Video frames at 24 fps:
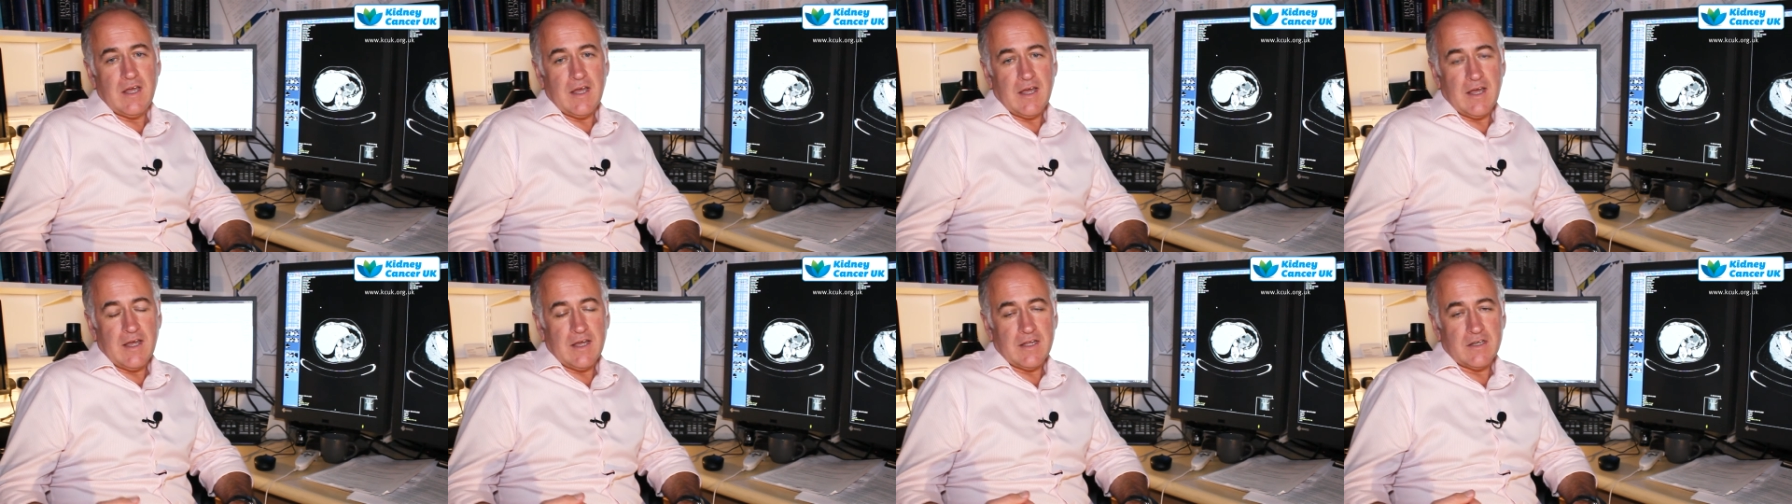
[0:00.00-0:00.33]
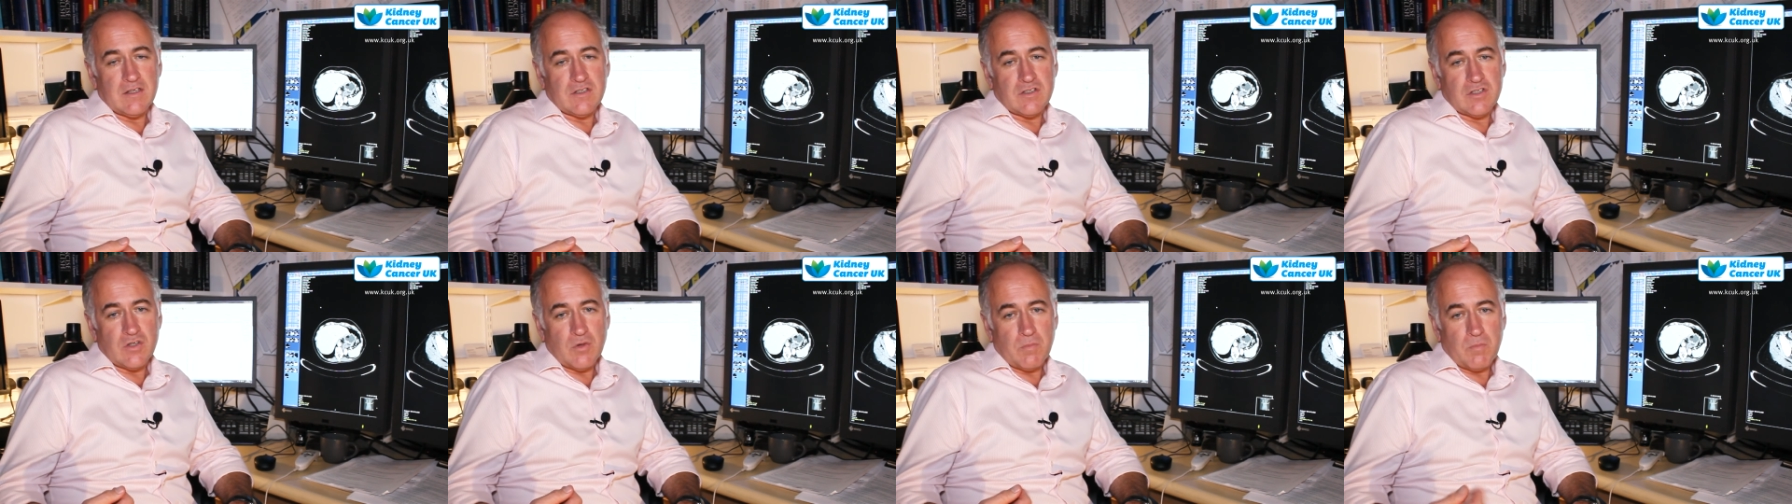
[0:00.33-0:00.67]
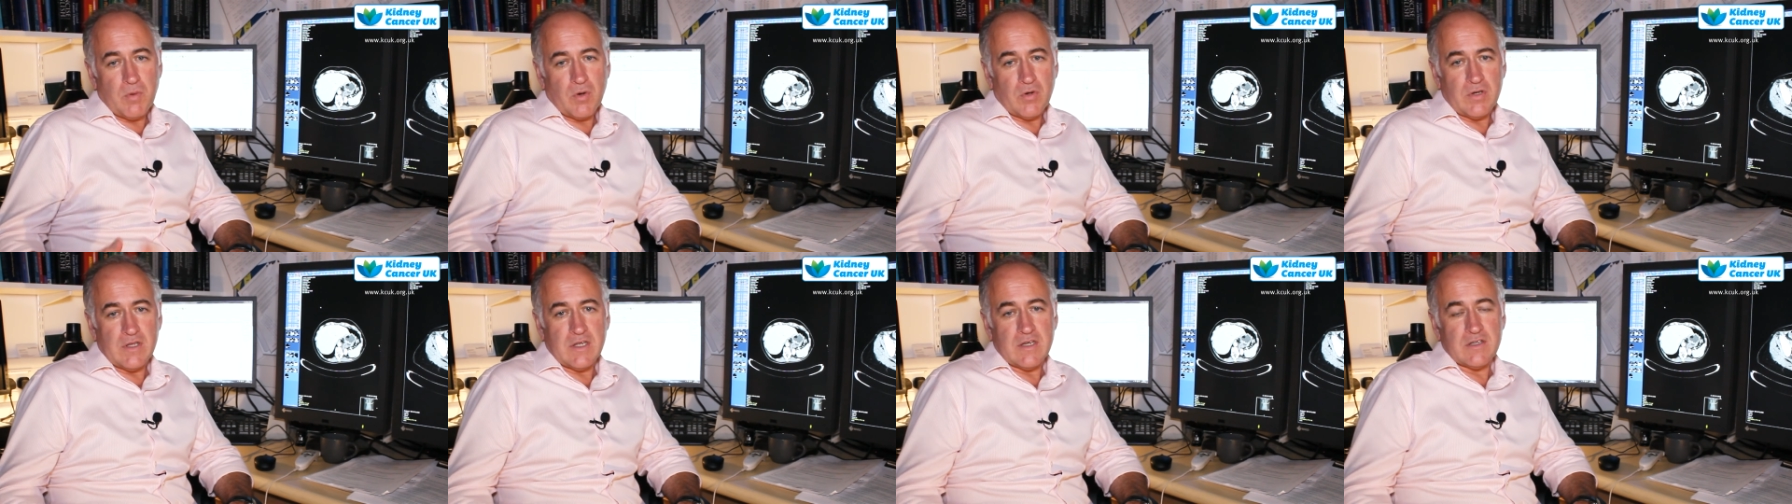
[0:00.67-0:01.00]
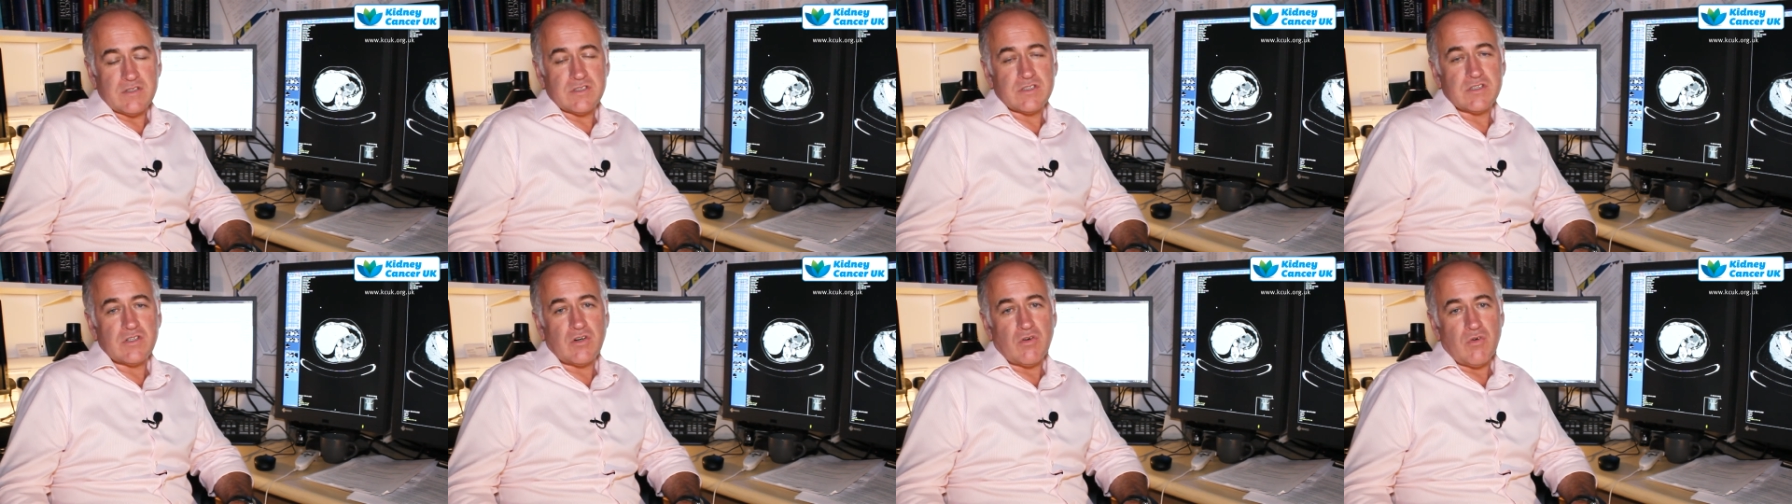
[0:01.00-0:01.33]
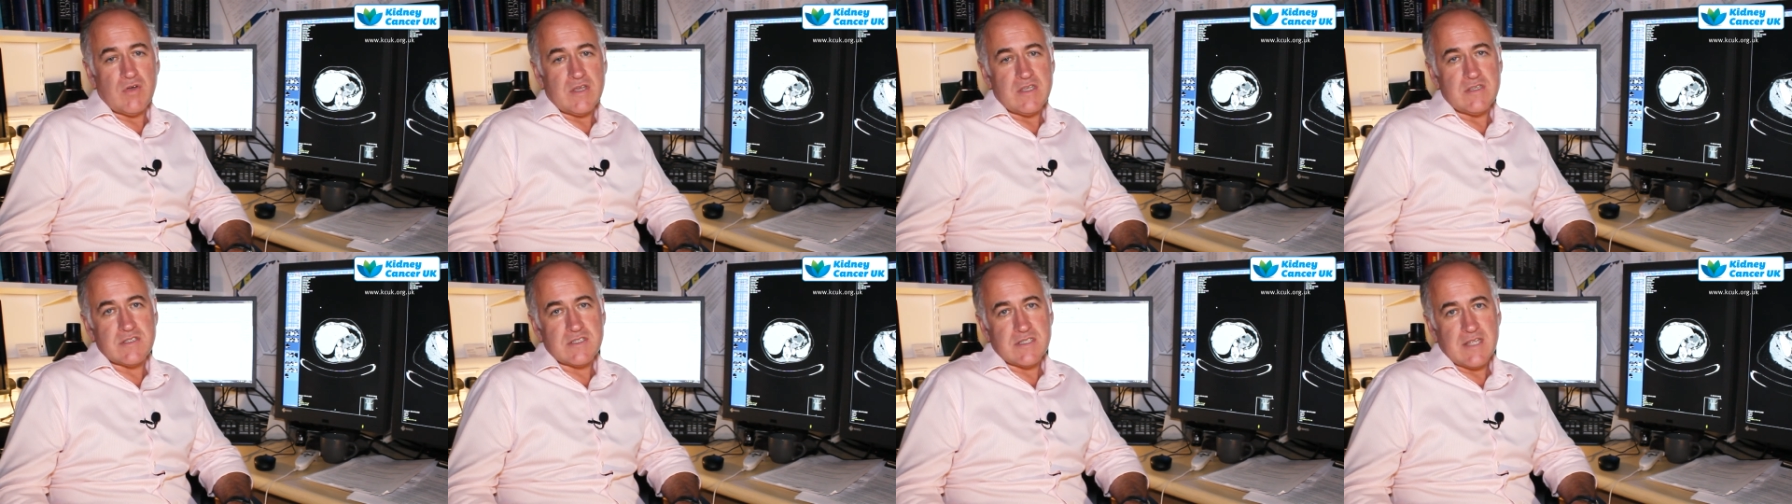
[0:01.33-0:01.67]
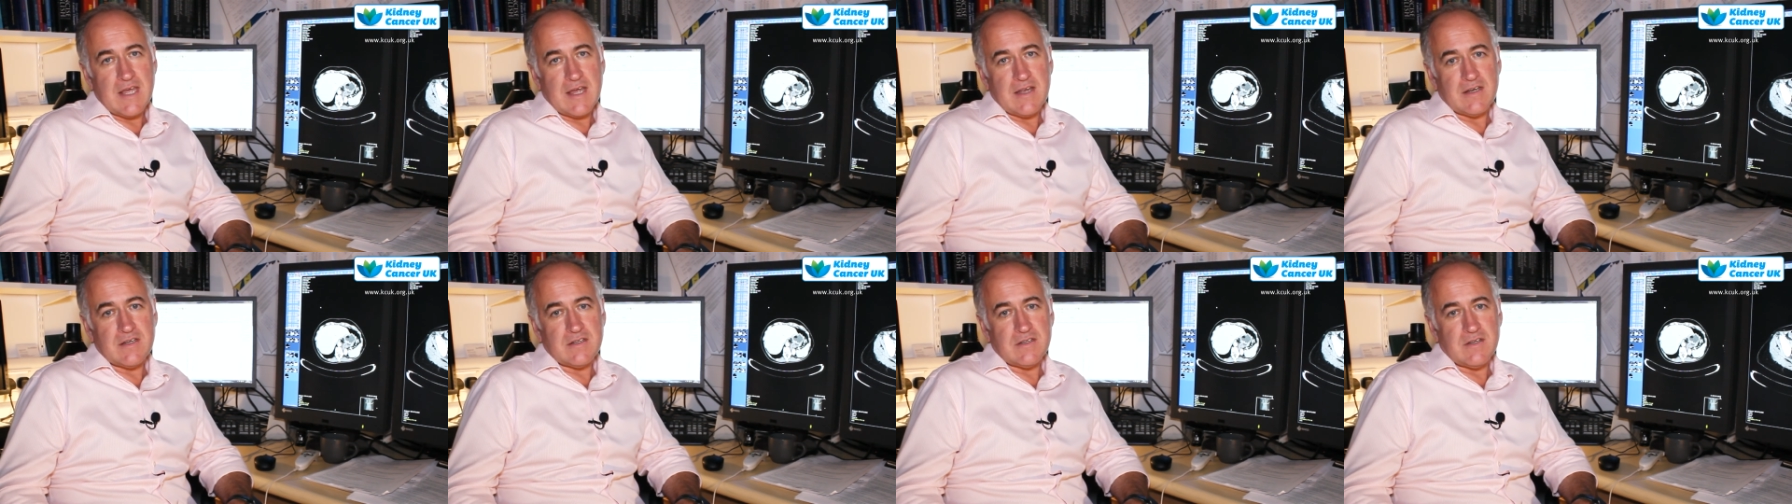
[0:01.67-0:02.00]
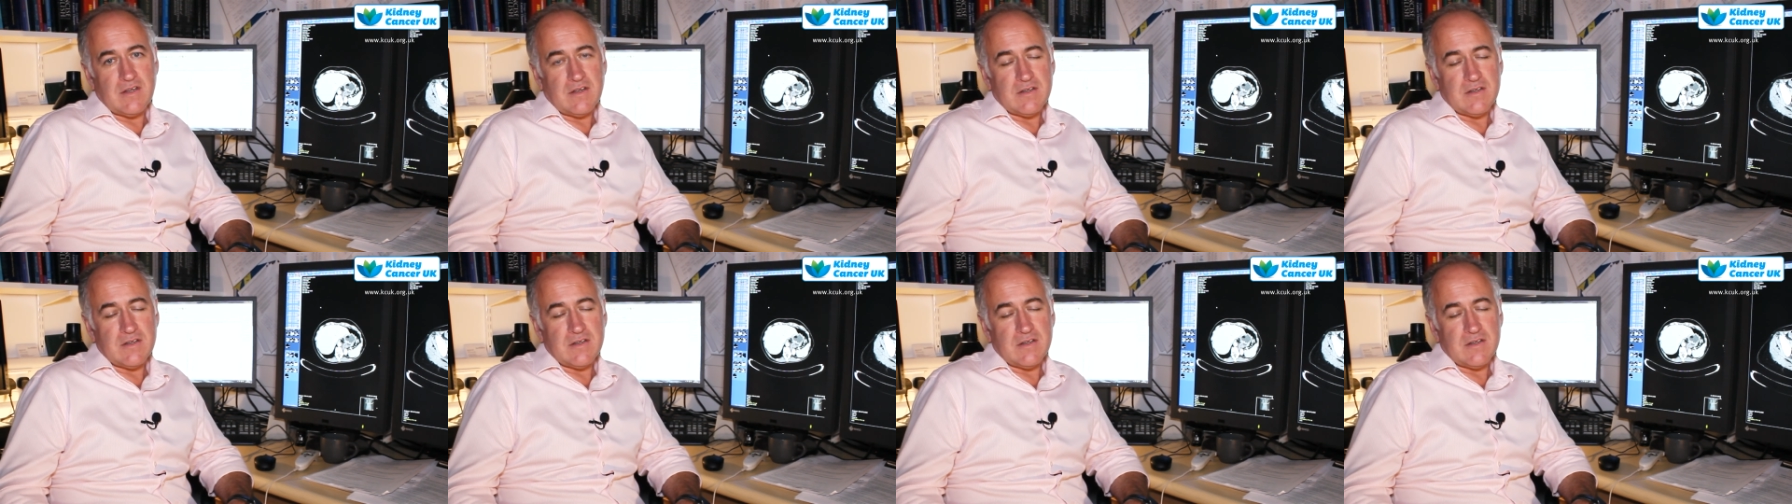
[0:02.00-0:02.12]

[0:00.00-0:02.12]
and your body excretes that